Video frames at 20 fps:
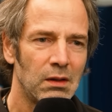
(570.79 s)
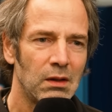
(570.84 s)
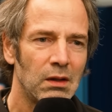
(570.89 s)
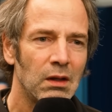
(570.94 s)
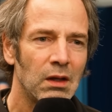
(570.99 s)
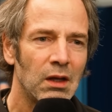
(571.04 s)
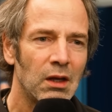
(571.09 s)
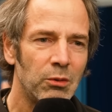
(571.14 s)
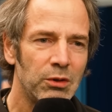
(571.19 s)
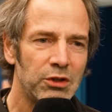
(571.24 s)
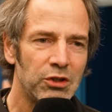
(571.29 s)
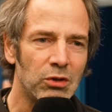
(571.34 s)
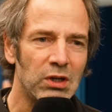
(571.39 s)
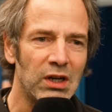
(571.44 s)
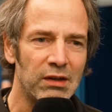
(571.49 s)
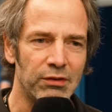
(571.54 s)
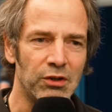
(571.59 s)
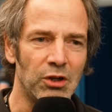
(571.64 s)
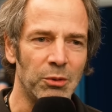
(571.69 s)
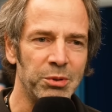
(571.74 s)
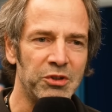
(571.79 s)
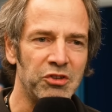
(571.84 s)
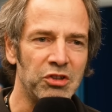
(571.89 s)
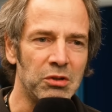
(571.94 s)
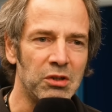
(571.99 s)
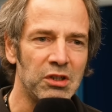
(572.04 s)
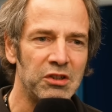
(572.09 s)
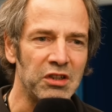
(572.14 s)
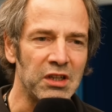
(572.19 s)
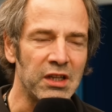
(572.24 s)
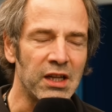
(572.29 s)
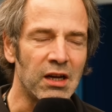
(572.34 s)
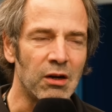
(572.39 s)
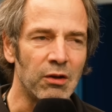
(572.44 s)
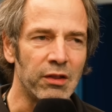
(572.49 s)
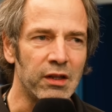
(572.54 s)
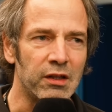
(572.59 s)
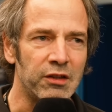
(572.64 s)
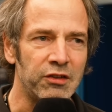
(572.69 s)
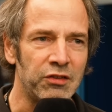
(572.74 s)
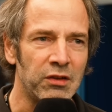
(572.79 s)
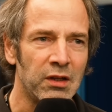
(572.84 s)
Yeah, we do have an opportunity now that